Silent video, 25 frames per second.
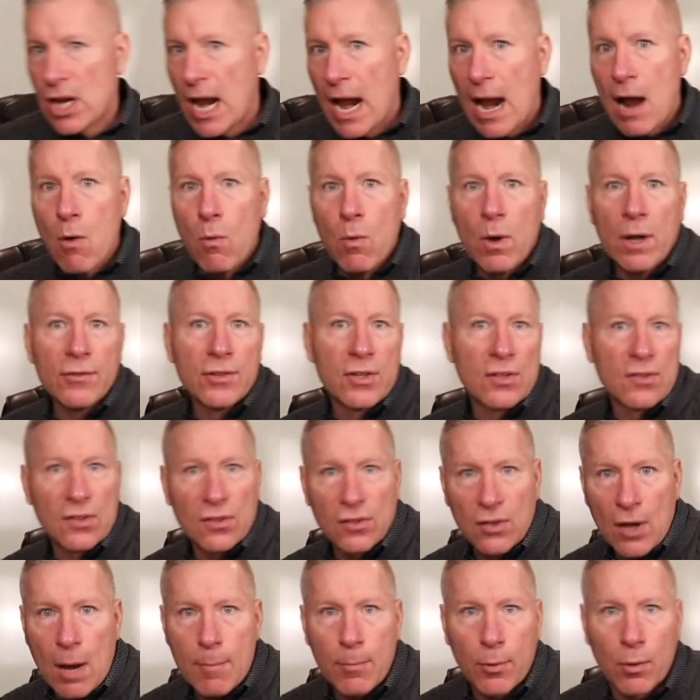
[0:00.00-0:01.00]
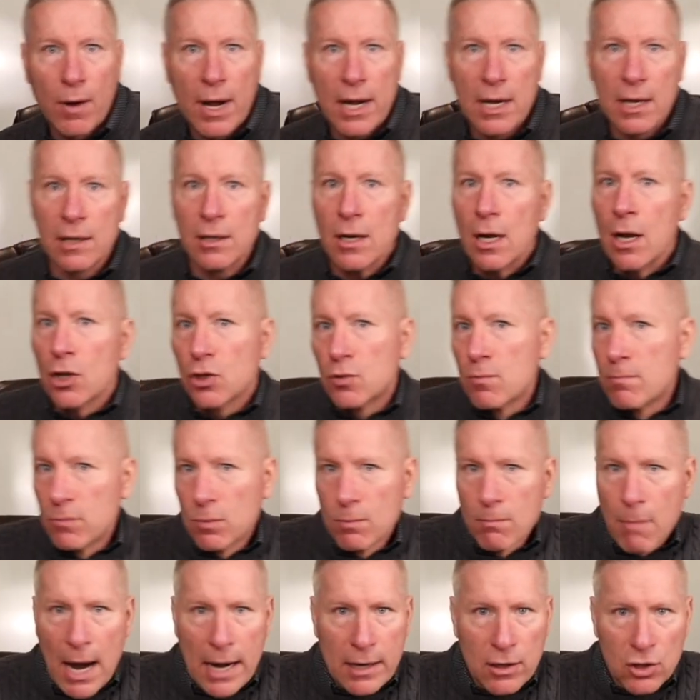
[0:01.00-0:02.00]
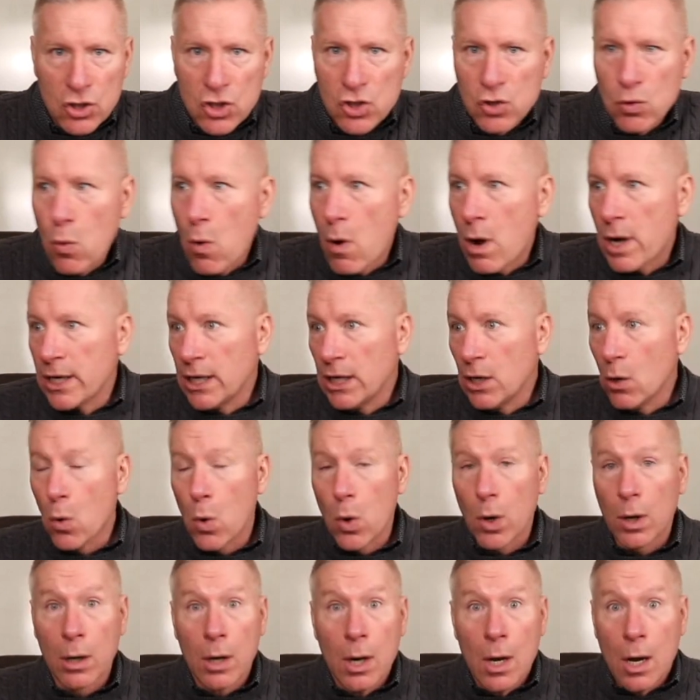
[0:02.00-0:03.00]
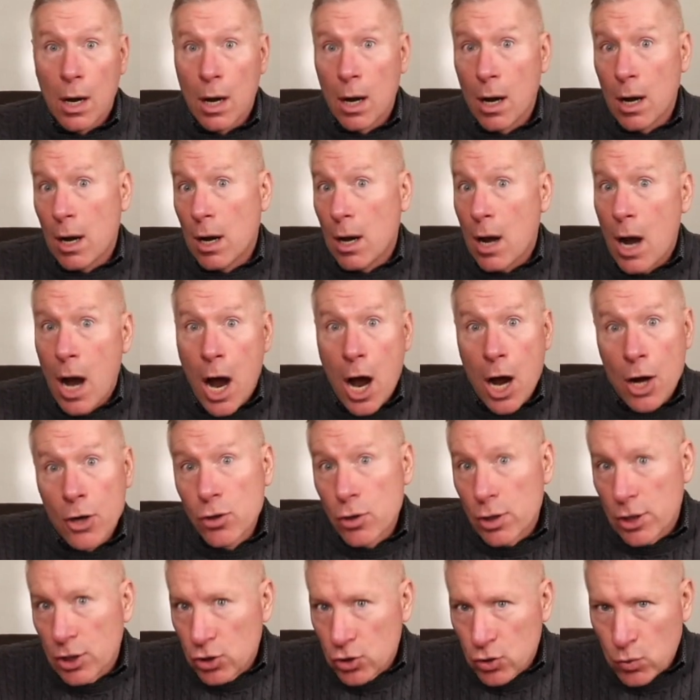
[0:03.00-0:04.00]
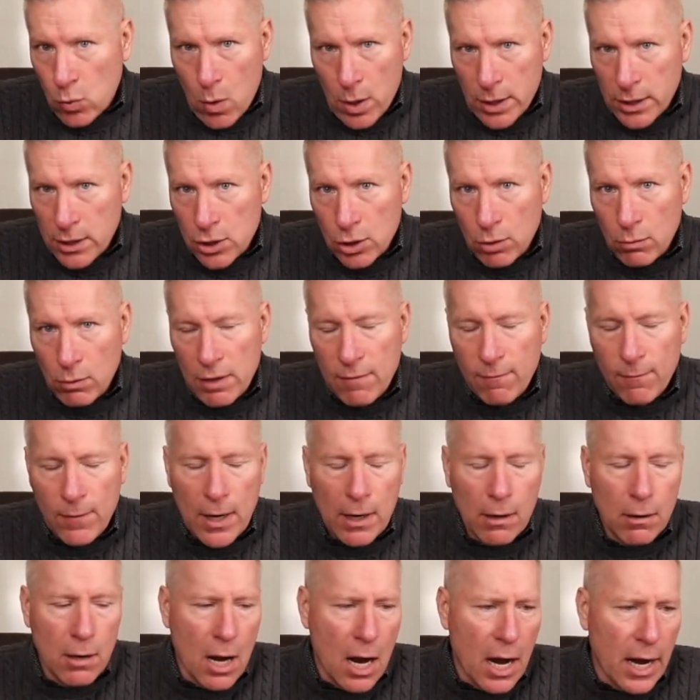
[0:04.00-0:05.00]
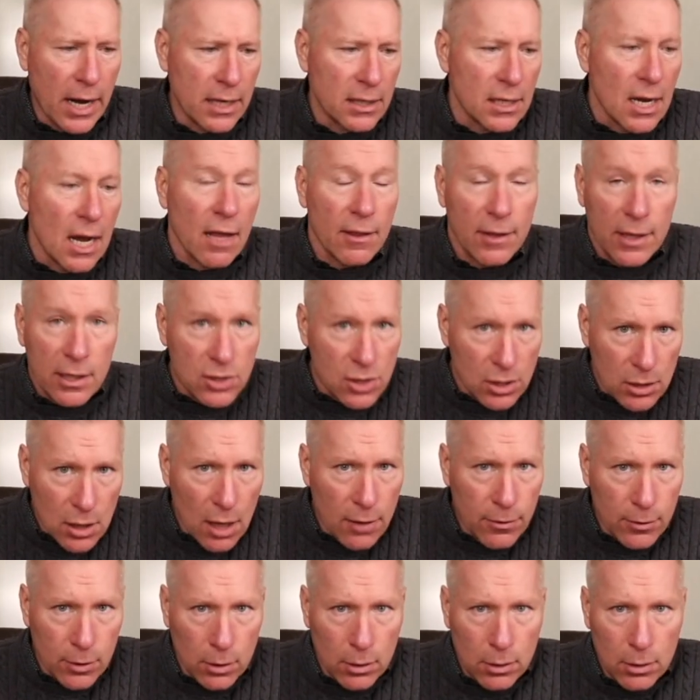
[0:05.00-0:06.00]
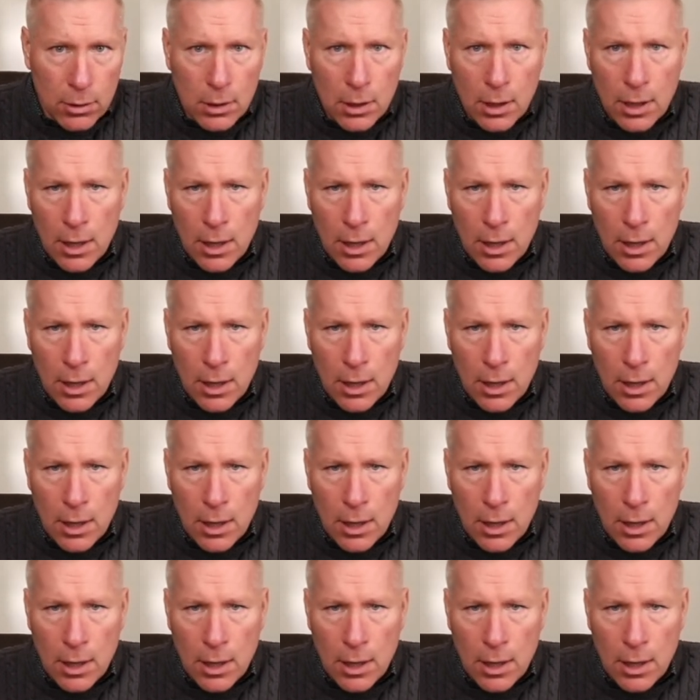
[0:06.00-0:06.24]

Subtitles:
how well does this operate at -20 or 120 degree Fahrenheit? That's another